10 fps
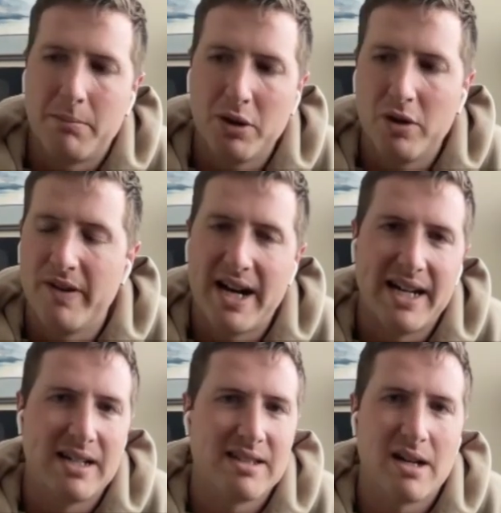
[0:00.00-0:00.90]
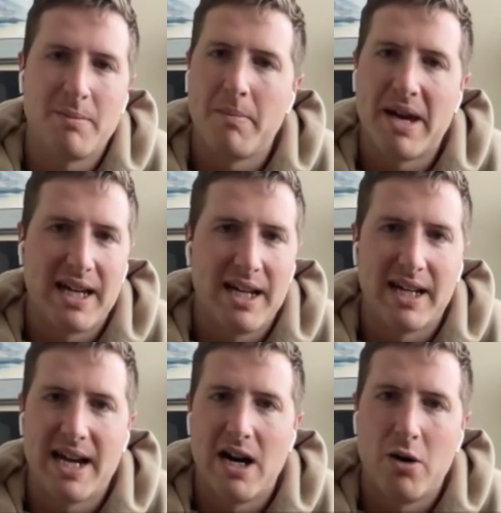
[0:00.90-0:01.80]
Bluevine to set up a banking
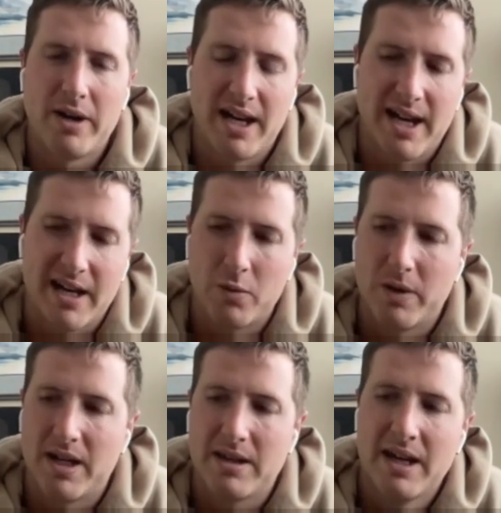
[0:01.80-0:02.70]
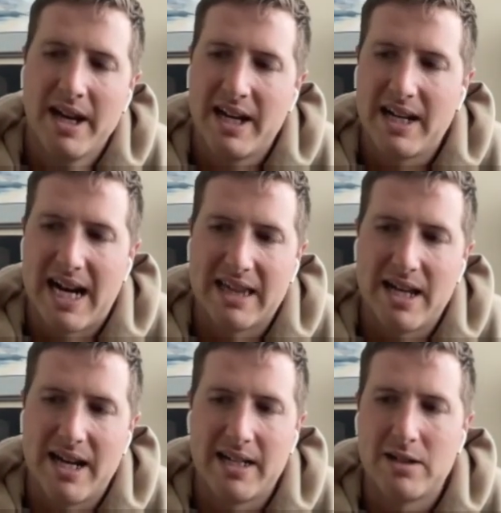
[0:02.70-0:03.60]
account, and with
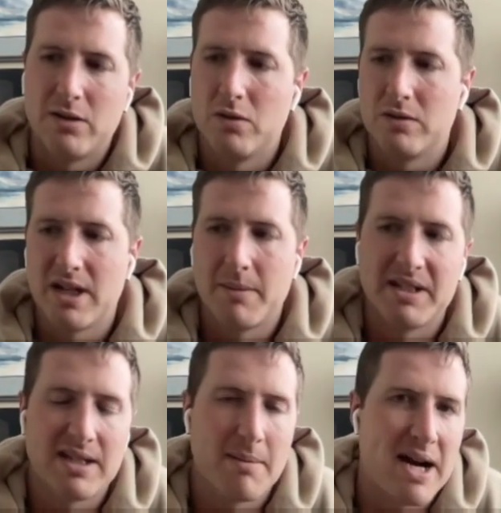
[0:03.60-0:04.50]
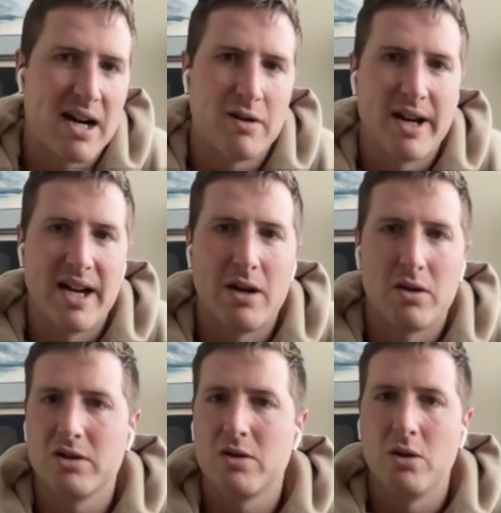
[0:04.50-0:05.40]
Guideline to set up a SEP IRA
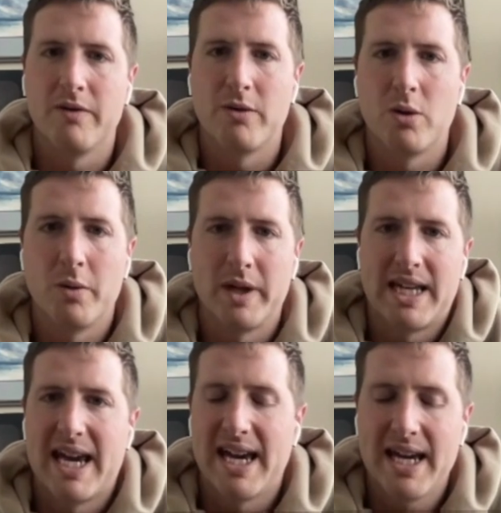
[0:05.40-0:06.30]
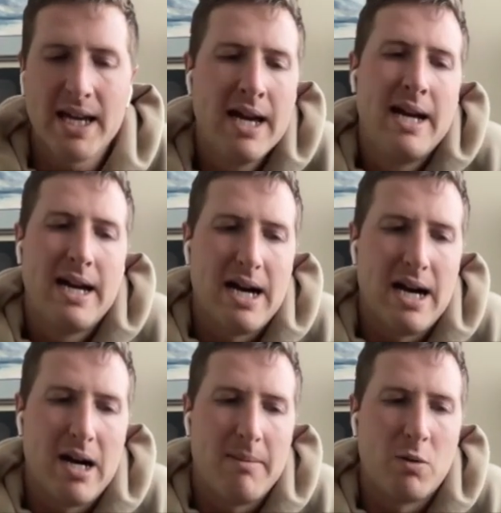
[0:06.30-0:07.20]
or a solo 401k.
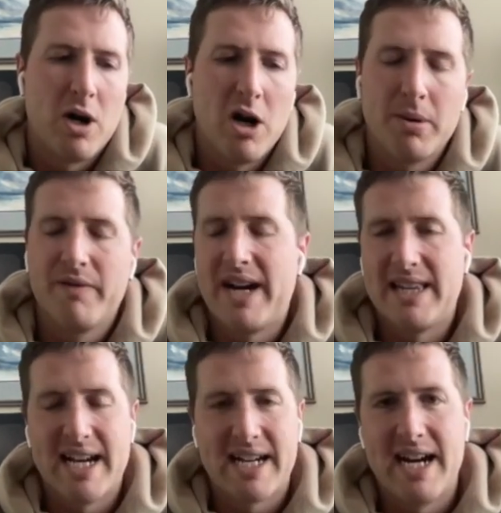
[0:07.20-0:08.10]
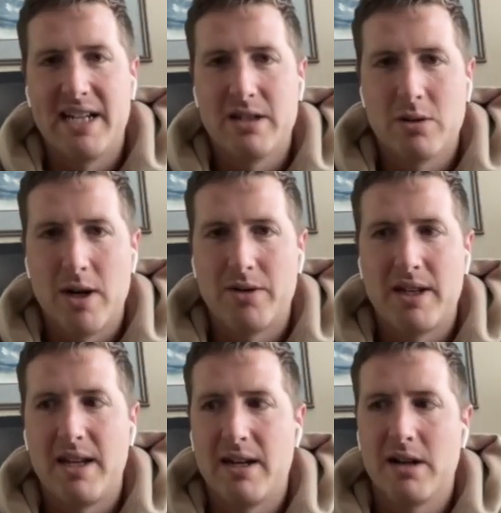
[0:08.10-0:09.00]
And it will help provide that guidance throughout
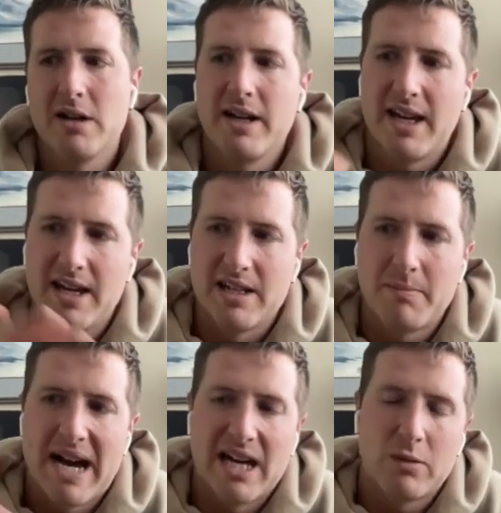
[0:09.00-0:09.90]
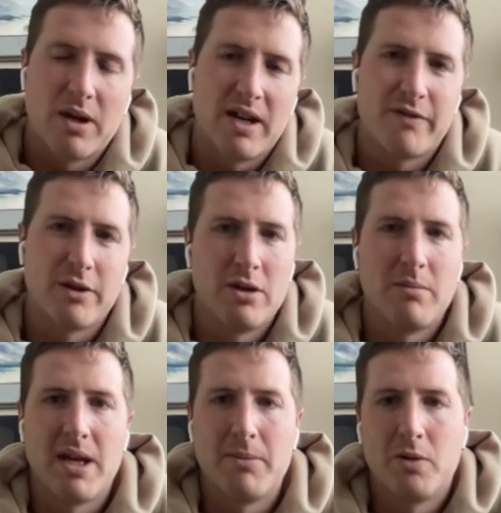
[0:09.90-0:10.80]
the year and pathway for you to
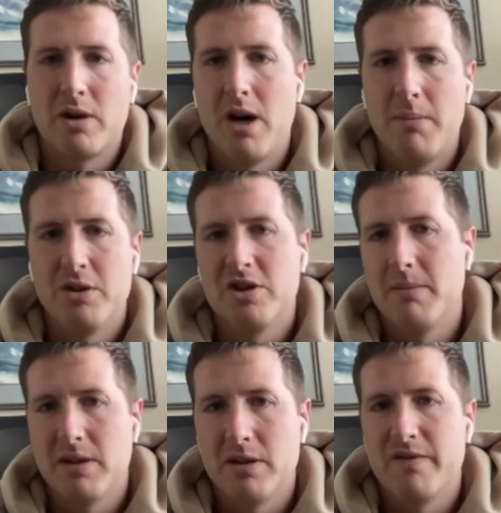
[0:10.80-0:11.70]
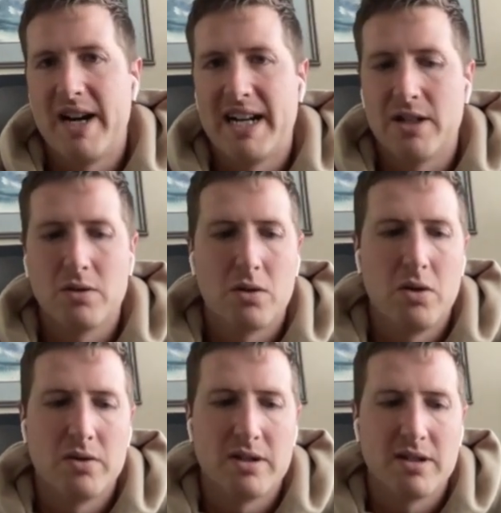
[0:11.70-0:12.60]
be able to accomplish some of those financial
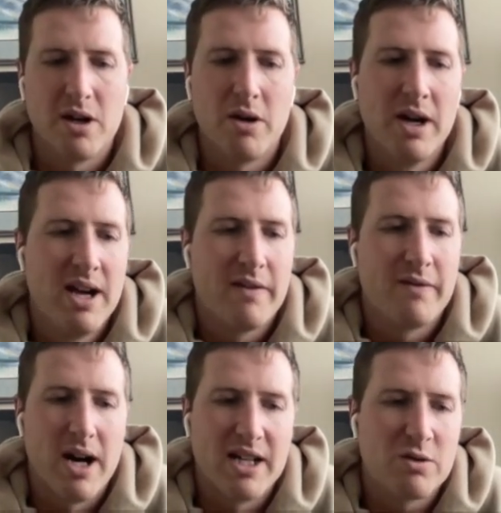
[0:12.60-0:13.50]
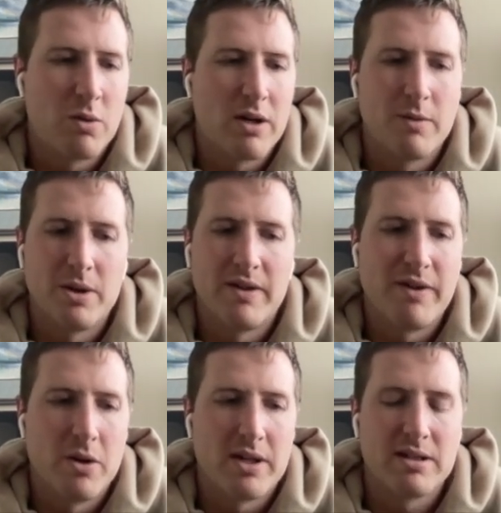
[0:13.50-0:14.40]
goals. And so for us, we're really
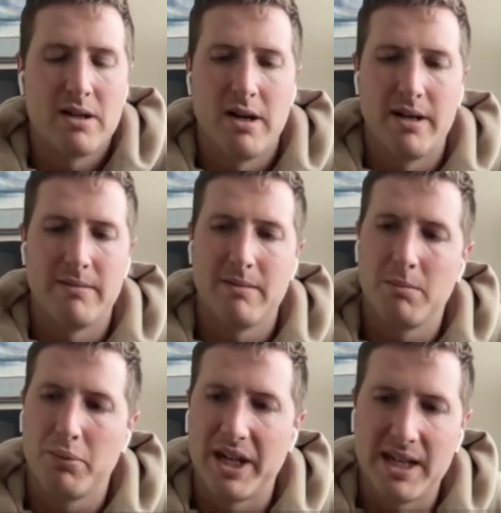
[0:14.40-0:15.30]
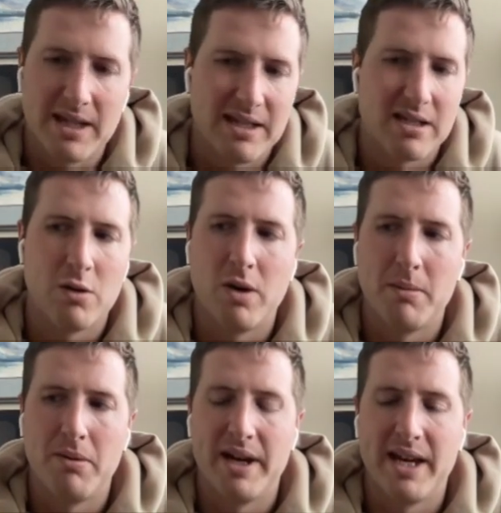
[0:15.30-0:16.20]
focused on bringing things into
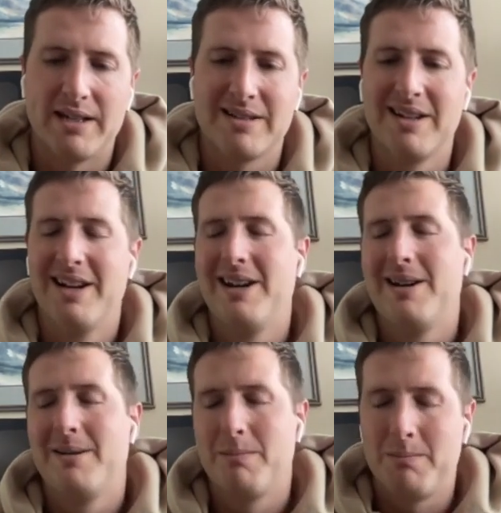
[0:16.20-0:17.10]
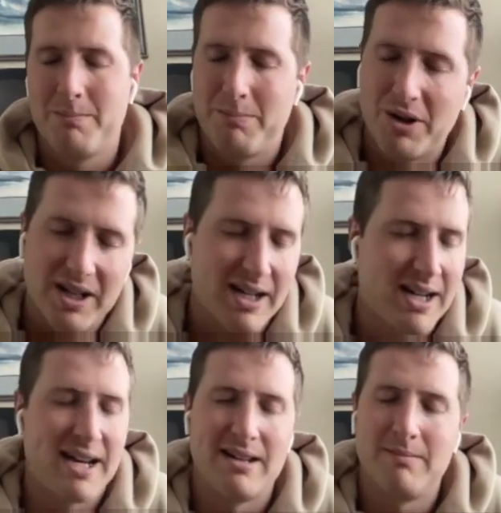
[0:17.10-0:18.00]
one place, putting it
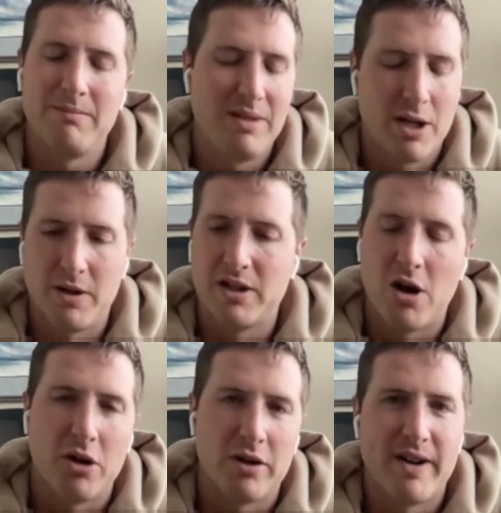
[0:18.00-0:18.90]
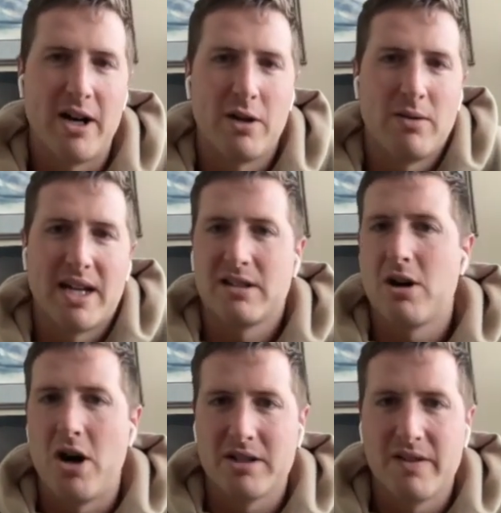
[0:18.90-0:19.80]
at a dollar value that's
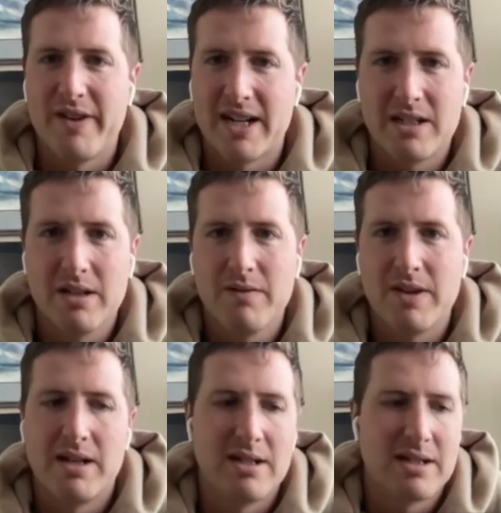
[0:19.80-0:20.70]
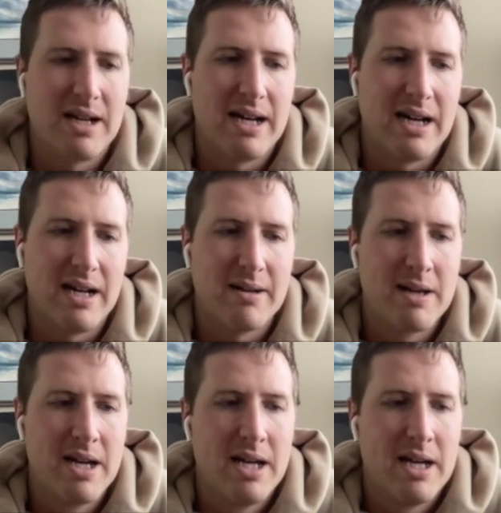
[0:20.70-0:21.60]
cost effective, and I
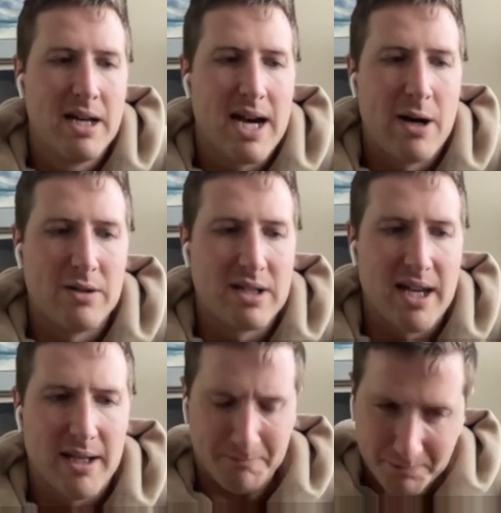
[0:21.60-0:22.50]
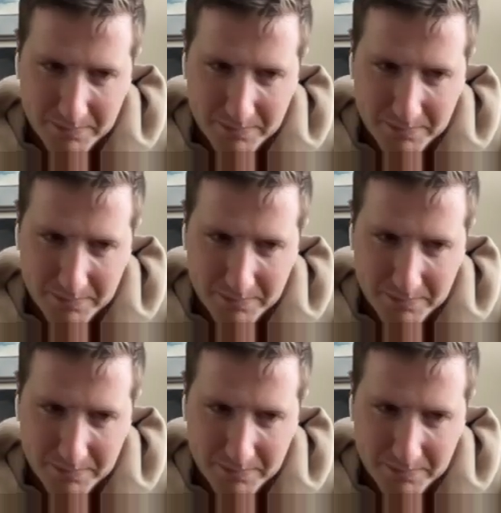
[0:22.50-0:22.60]
would say